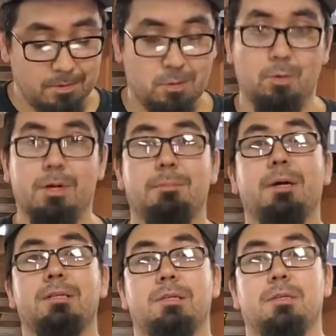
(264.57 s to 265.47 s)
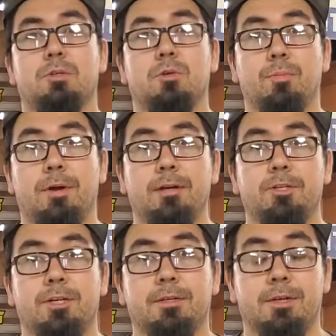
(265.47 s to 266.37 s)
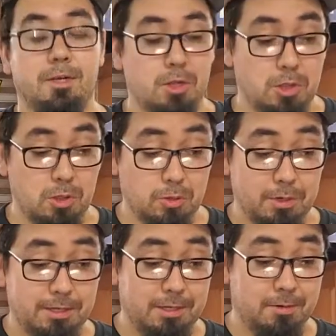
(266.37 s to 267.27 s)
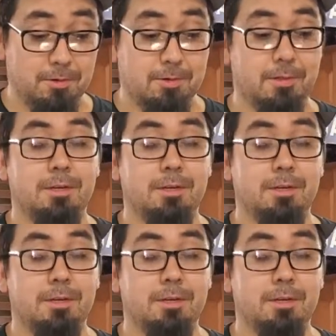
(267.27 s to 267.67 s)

20 bucks into this whole project, including the old